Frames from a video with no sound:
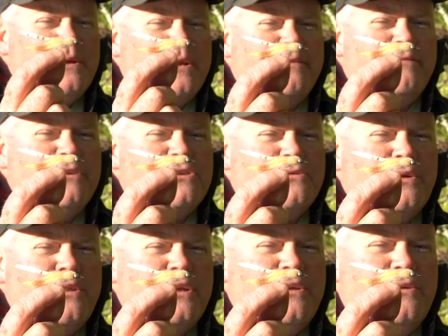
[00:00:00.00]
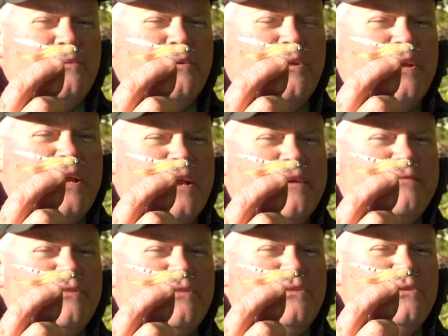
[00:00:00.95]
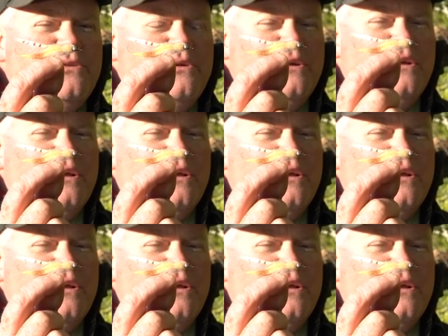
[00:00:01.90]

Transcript: a big fish with it, you really have to